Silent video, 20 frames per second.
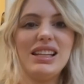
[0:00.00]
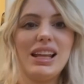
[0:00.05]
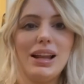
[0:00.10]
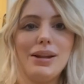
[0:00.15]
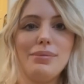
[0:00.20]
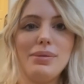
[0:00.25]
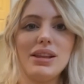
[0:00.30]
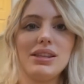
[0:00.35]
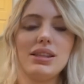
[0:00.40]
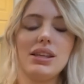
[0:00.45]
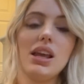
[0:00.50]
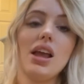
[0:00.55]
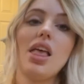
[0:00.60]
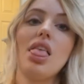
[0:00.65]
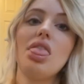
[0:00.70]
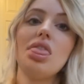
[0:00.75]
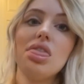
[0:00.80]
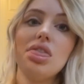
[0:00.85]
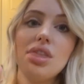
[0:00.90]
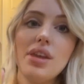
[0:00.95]
messy.
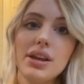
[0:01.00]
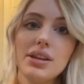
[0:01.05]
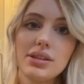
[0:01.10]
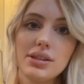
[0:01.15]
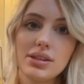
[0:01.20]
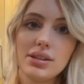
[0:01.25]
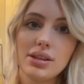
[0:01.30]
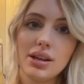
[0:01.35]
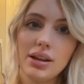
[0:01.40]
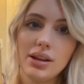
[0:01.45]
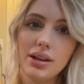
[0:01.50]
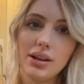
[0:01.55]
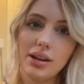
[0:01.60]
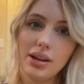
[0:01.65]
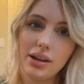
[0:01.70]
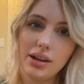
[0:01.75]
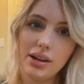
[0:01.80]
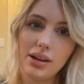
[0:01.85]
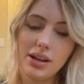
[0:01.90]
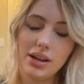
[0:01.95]
This
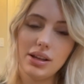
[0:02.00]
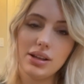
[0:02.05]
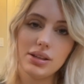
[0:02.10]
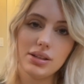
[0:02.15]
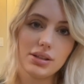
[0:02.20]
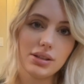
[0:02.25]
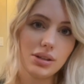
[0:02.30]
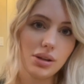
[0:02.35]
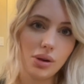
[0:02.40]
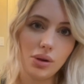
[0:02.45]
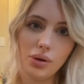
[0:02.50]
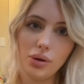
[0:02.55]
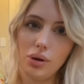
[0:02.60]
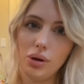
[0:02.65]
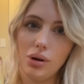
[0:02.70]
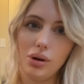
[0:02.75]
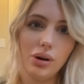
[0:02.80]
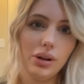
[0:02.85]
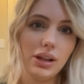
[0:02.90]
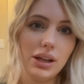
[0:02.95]
is
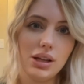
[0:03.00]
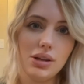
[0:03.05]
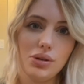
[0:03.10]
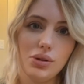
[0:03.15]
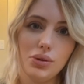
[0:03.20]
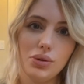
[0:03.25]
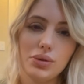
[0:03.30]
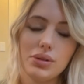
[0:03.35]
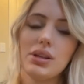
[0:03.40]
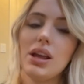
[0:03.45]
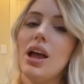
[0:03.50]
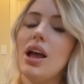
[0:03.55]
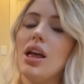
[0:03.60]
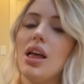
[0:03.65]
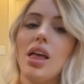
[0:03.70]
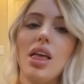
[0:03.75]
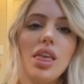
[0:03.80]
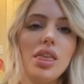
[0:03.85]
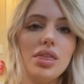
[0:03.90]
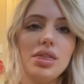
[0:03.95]
all I use.
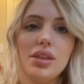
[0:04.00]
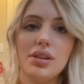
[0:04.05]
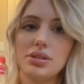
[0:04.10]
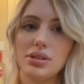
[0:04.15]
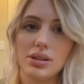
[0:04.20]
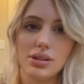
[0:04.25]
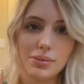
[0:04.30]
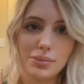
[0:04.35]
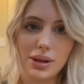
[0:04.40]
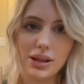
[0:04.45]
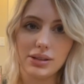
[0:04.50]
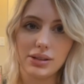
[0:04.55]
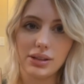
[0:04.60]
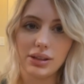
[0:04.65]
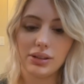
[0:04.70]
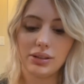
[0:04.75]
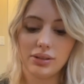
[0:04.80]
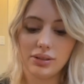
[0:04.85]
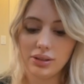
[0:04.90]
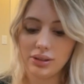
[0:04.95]
This is
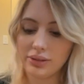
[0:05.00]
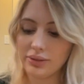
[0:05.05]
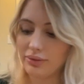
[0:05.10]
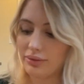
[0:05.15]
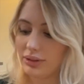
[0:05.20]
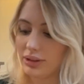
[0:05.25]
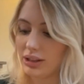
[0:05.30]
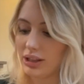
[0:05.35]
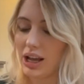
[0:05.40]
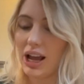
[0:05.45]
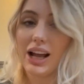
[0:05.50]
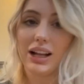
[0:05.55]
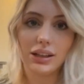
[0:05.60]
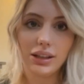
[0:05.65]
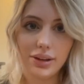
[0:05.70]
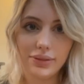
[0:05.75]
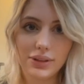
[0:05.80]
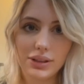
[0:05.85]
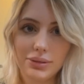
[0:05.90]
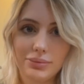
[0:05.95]
amazing. I
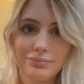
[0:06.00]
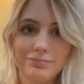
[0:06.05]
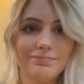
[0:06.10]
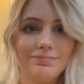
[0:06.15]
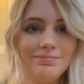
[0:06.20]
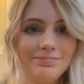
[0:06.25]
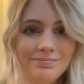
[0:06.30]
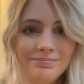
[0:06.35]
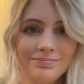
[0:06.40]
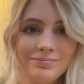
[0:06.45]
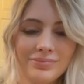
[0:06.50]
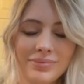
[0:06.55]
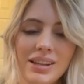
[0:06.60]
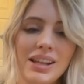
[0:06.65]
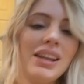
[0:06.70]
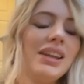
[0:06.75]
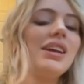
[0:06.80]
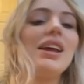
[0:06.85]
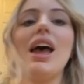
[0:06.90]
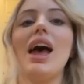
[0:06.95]
love it.
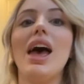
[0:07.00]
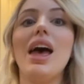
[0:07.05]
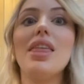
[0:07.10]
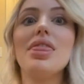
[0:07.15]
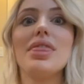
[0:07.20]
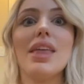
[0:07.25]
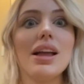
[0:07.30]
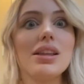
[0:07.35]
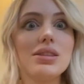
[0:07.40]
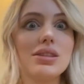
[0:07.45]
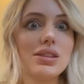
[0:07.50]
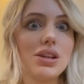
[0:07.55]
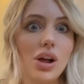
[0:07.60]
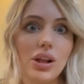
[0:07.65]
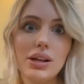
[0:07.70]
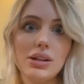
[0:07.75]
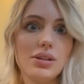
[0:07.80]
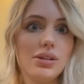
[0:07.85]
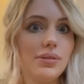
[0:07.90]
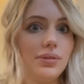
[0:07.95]
And that's
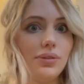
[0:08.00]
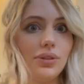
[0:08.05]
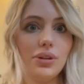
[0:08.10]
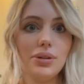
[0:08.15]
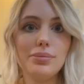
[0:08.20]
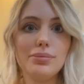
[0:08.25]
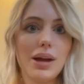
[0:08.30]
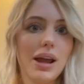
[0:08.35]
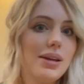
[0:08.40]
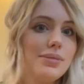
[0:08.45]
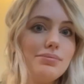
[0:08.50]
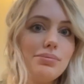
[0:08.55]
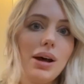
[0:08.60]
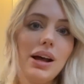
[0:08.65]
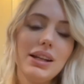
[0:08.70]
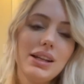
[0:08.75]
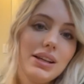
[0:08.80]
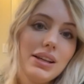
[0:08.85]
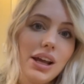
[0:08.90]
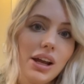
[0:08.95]
all I do for my
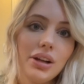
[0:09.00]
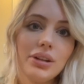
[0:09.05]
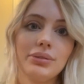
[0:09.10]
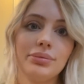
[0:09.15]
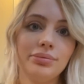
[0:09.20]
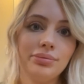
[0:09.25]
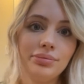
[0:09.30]
body care.